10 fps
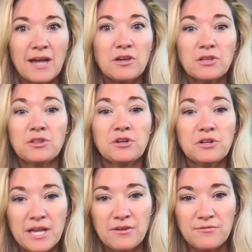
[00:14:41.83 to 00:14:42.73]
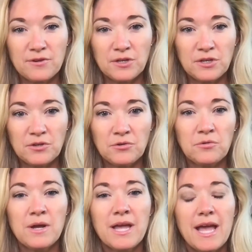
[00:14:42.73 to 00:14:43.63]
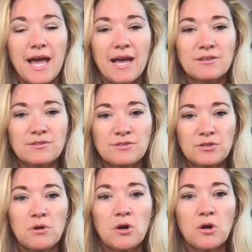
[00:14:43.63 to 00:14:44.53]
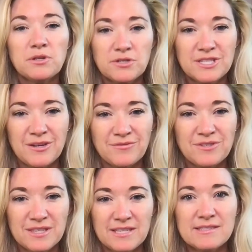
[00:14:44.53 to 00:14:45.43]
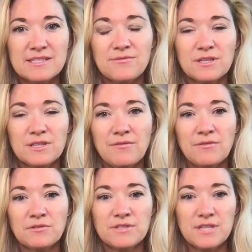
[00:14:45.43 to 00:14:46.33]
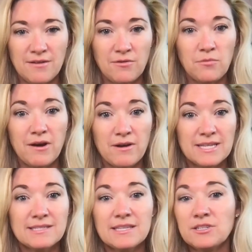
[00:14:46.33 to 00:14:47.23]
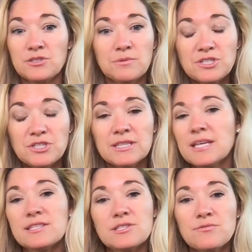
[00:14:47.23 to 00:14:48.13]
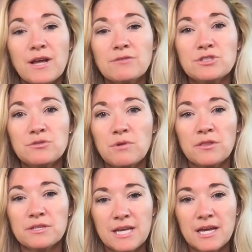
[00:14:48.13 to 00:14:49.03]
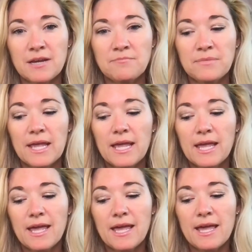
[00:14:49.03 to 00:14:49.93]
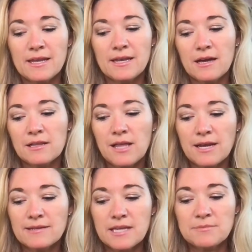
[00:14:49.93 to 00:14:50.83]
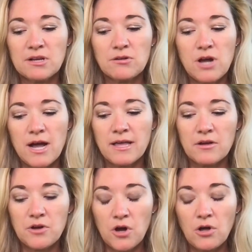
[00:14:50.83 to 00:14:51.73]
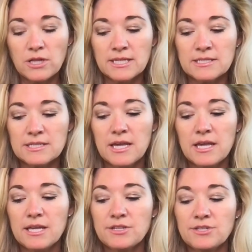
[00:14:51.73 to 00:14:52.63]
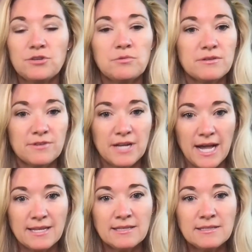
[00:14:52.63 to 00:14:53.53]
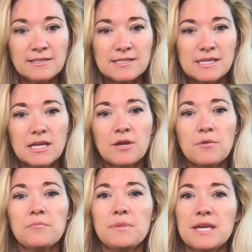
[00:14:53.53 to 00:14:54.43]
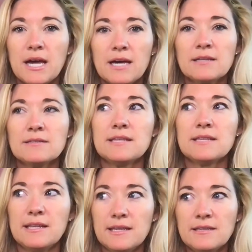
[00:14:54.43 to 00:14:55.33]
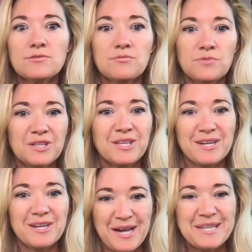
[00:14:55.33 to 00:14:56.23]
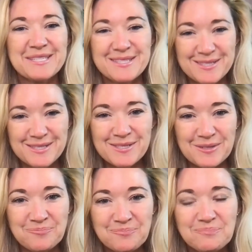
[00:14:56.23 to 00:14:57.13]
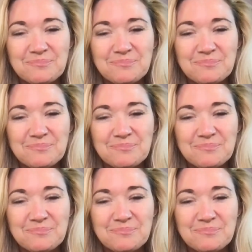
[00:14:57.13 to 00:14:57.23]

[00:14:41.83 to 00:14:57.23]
could look like for you as you open yourself to these different levels of awareness and intuition that's around you all the time. And a lot of times I'll call it intuitive guidance, because it is really a guidance system.